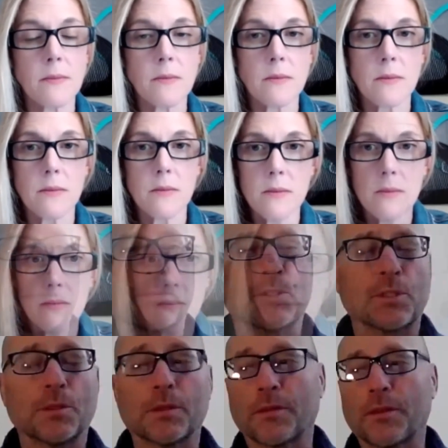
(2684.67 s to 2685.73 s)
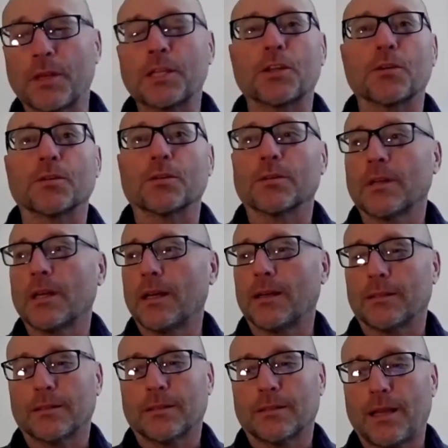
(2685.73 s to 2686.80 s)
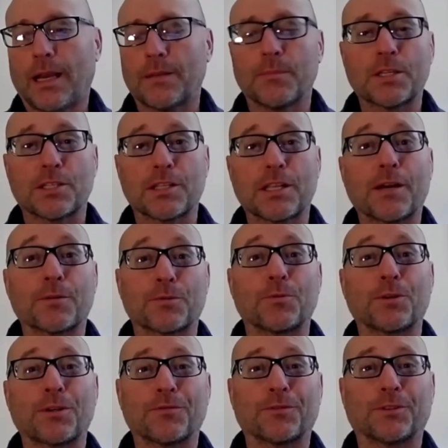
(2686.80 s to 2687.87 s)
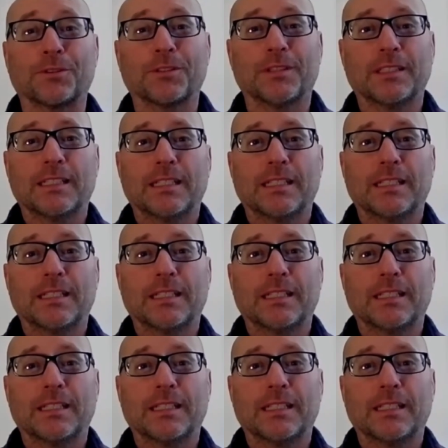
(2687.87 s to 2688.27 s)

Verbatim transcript: yeah absolutely thank you uh, god misty that was wonderful